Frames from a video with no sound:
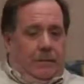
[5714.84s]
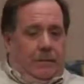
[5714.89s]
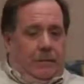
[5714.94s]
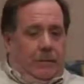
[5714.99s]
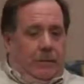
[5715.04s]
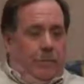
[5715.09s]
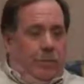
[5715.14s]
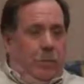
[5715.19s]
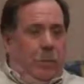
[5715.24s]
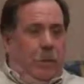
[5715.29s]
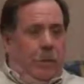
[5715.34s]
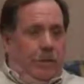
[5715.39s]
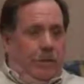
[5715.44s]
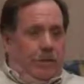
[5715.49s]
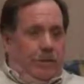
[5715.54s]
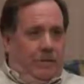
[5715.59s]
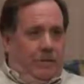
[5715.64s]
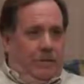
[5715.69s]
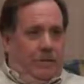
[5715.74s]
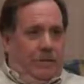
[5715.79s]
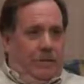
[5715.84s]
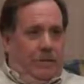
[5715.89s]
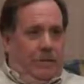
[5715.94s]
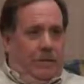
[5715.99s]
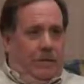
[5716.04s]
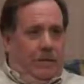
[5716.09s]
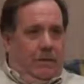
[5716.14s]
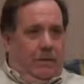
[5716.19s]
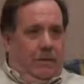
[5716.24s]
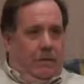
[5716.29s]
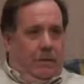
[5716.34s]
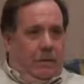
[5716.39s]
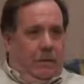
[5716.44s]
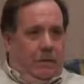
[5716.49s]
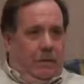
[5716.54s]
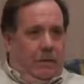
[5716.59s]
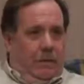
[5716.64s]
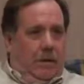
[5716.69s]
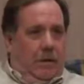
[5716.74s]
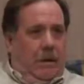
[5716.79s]
report. You know, at the
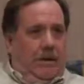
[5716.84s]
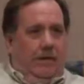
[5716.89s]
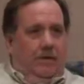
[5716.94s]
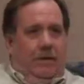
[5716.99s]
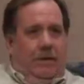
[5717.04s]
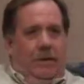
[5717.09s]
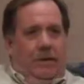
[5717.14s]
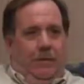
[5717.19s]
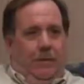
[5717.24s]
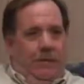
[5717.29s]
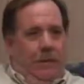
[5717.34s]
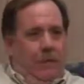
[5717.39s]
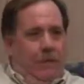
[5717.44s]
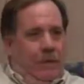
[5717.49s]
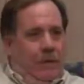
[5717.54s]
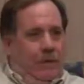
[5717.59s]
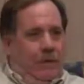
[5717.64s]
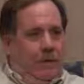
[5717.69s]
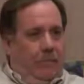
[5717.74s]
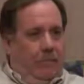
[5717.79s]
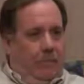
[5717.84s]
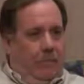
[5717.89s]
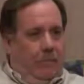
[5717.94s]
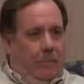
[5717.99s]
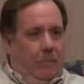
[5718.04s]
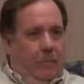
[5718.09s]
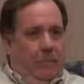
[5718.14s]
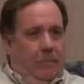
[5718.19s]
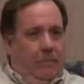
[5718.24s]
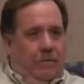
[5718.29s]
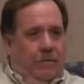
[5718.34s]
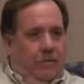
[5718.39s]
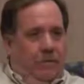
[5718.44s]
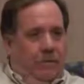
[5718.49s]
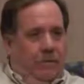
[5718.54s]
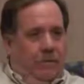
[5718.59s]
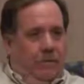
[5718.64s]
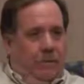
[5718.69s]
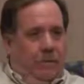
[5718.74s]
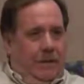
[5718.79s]
local lodge meeting, we would have a report
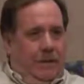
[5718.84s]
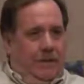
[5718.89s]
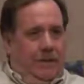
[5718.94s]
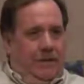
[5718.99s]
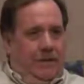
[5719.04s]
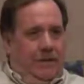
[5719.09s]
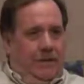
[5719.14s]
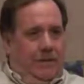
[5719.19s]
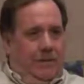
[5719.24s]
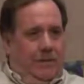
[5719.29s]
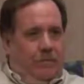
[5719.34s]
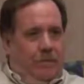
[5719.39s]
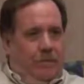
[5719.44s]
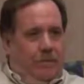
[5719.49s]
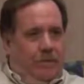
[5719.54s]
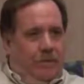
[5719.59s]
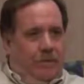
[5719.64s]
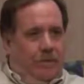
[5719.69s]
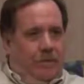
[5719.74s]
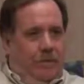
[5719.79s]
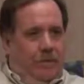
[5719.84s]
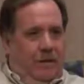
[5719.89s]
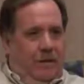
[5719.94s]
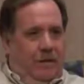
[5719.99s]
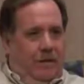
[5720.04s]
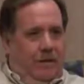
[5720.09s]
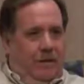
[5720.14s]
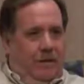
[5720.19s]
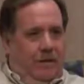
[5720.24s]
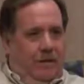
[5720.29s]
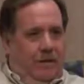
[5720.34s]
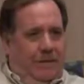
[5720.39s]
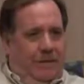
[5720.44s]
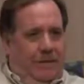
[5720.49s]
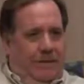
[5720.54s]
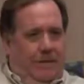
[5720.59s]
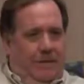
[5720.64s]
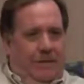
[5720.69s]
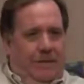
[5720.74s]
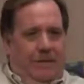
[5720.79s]
from each of the representatives from the
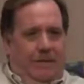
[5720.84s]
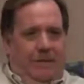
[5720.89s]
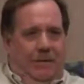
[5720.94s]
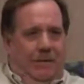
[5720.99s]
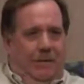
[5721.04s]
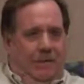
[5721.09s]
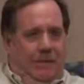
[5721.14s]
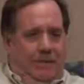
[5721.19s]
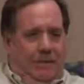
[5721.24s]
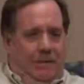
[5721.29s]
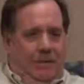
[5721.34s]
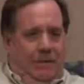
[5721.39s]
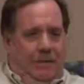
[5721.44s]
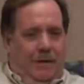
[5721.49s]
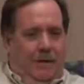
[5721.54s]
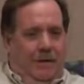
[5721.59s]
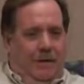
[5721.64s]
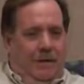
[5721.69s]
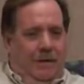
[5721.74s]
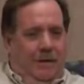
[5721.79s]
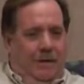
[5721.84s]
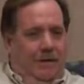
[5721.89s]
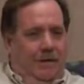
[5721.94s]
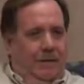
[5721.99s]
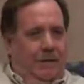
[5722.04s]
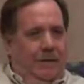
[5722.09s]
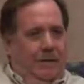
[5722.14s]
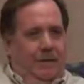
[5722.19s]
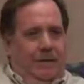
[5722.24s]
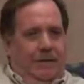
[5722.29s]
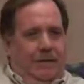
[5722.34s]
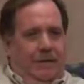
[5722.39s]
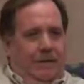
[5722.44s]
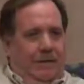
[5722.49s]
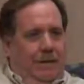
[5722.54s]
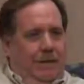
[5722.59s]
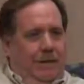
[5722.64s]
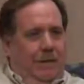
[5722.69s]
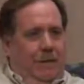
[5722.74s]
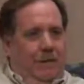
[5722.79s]
airline. And United,
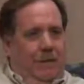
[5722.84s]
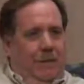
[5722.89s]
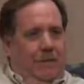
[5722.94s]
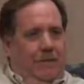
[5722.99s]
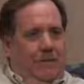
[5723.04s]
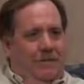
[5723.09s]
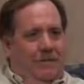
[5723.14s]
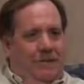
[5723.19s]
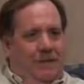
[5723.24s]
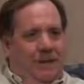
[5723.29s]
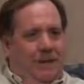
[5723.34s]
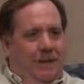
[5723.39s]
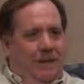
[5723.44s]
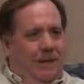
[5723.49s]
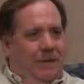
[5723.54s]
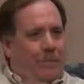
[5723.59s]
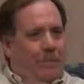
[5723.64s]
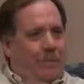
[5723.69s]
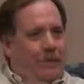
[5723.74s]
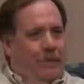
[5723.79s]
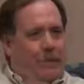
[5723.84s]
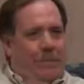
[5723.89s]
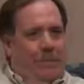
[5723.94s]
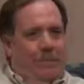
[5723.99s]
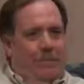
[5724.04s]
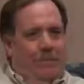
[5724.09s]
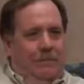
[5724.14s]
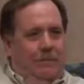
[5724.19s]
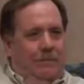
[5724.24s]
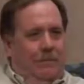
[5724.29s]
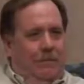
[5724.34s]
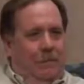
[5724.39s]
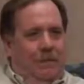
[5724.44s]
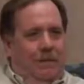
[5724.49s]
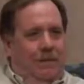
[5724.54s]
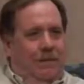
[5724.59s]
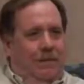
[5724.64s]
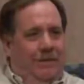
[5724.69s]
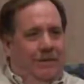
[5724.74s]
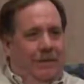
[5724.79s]
they would always stand up and how
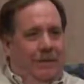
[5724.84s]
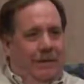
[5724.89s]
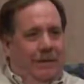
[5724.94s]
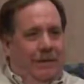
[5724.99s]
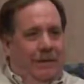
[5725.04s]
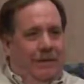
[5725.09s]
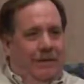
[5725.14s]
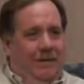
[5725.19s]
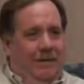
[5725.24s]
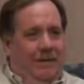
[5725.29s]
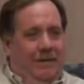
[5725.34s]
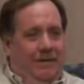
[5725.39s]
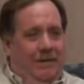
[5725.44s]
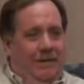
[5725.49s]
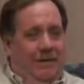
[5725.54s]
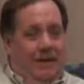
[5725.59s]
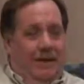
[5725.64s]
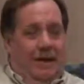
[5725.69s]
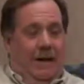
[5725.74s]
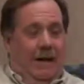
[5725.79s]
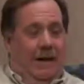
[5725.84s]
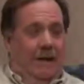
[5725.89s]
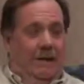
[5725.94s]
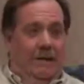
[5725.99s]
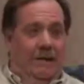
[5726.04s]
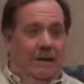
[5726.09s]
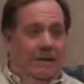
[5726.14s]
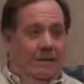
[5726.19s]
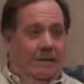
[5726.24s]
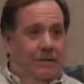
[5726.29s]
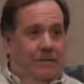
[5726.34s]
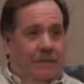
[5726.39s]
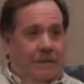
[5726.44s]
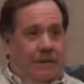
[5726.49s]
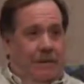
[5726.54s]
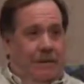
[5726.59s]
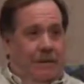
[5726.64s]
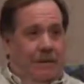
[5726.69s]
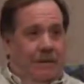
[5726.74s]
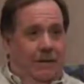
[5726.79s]
one. You know, he, he said, "I hate to even
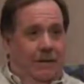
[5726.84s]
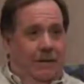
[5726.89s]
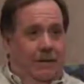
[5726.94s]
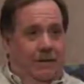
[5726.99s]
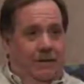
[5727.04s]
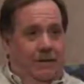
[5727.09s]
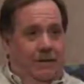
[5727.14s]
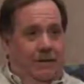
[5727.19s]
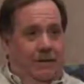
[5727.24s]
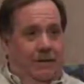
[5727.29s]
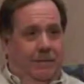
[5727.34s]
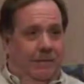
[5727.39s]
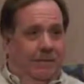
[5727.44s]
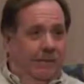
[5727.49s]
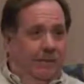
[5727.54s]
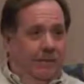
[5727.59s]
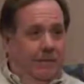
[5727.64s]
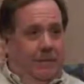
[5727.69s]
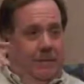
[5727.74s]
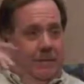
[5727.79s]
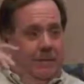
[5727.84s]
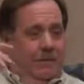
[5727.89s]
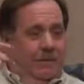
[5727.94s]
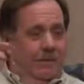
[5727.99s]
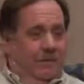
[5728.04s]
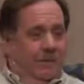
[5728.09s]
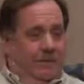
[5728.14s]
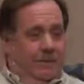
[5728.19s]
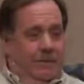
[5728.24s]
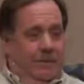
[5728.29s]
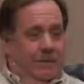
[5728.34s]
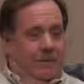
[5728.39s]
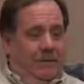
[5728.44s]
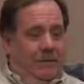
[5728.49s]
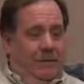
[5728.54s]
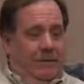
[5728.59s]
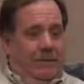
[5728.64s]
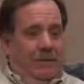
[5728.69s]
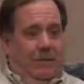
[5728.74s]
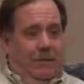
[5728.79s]
say anything." Because we
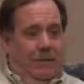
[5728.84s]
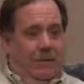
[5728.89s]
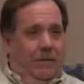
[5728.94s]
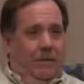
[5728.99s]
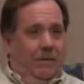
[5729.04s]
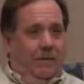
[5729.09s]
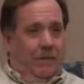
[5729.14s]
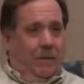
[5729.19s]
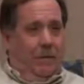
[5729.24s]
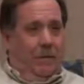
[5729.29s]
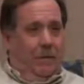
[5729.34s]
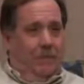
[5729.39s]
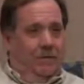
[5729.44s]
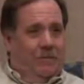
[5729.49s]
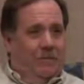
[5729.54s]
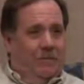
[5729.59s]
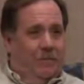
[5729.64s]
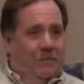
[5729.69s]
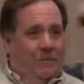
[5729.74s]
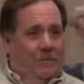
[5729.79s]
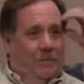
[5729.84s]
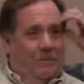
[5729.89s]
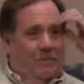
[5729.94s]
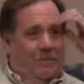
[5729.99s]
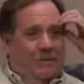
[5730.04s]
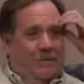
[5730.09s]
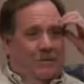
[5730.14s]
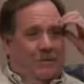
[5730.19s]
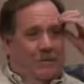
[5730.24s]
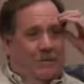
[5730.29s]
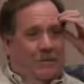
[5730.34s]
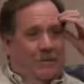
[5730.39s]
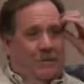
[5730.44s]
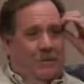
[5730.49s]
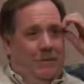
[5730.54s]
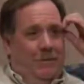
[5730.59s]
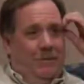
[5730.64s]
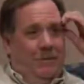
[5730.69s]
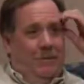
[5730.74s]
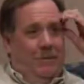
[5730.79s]
hear all these horror stories, what's going
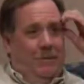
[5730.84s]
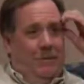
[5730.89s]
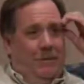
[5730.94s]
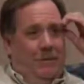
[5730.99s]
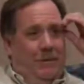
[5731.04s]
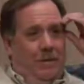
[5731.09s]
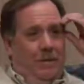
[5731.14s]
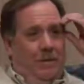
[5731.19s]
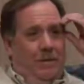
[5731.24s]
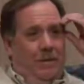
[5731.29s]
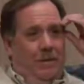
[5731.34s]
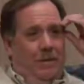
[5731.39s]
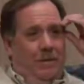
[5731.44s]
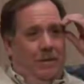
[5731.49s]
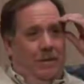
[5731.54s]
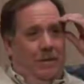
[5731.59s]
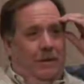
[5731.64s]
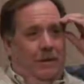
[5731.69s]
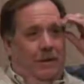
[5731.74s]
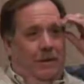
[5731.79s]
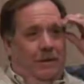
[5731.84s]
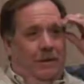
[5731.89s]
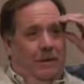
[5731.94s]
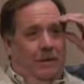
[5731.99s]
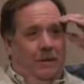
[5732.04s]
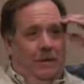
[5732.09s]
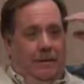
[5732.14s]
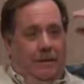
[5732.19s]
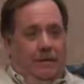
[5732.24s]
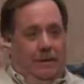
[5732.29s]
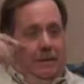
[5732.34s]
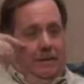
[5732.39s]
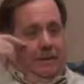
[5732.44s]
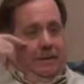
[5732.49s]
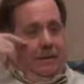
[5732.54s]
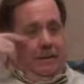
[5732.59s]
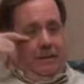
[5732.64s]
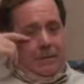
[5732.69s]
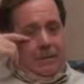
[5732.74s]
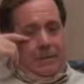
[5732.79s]
on with you, but United,
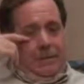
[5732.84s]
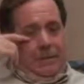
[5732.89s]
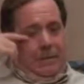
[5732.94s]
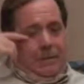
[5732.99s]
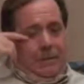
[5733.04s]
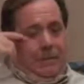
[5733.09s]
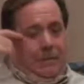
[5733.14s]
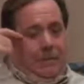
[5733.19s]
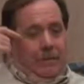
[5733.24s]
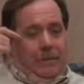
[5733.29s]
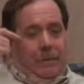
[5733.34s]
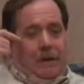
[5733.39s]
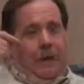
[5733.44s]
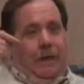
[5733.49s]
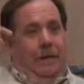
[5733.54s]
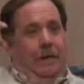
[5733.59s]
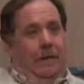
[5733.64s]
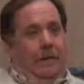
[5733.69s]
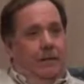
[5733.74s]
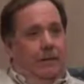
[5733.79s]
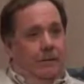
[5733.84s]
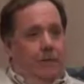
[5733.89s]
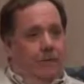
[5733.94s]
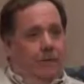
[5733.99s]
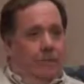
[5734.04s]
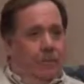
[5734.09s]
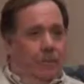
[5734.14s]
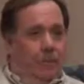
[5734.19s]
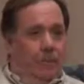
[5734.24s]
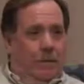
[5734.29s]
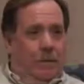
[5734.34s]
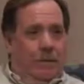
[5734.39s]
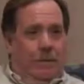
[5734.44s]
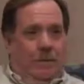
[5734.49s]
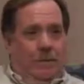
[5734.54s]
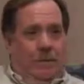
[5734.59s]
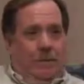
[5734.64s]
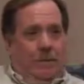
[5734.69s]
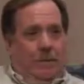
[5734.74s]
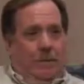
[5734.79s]
you know, uh, he could
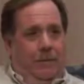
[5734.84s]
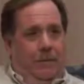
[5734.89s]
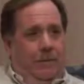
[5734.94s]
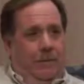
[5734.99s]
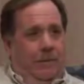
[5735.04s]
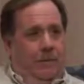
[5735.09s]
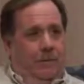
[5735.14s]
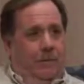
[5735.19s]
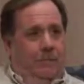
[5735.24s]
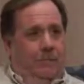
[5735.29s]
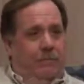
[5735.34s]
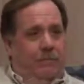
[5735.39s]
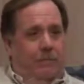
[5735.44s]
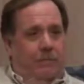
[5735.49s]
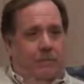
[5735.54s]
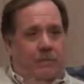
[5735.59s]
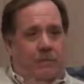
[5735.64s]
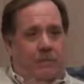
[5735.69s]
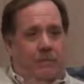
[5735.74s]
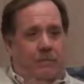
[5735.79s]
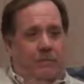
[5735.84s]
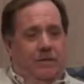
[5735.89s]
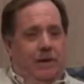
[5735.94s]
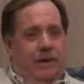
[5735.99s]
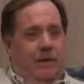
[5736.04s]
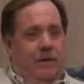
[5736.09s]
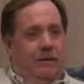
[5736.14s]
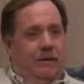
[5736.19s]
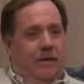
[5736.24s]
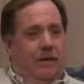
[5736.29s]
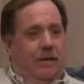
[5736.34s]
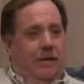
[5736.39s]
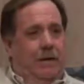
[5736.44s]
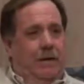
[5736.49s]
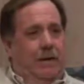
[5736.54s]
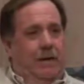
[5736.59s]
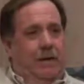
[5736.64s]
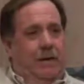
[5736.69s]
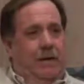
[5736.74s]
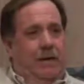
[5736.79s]
report, you know, their their stock
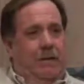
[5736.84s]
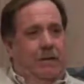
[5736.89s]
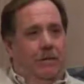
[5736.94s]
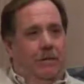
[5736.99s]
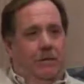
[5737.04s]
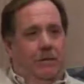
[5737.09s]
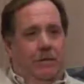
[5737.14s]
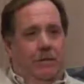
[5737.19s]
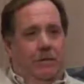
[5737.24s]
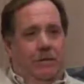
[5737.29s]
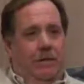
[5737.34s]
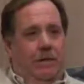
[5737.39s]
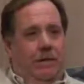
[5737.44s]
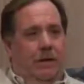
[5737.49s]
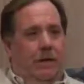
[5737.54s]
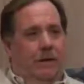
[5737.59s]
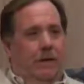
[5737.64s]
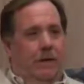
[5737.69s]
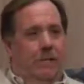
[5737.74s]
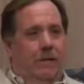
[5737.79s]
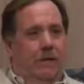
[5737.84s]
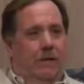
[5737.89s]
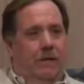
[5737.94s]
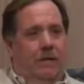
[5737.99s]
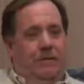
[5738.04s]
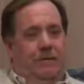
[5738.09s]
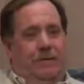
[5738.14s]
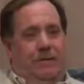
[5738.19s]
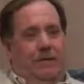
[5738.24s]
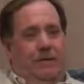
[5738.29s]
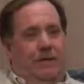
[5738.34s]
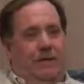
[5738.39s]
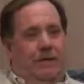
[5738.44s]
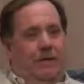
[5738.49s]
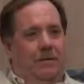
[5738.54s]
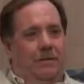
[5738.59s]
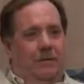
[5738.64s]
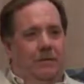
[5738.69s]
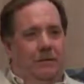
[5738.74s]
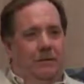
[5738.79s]
value now is worth hundred thousand
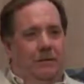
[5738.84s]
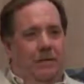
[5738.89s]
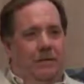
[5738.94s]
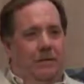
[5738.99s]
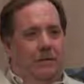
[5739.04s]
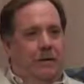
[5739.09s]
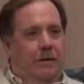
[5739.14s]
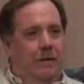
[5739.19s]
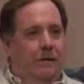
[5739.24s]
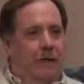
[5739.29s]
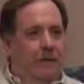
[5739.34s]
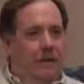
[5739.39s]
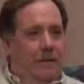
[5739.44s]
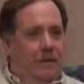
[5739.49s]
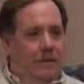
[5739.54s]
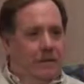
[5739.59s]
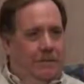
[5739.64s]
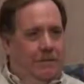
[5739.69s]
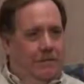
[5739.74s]
dollars for every employee.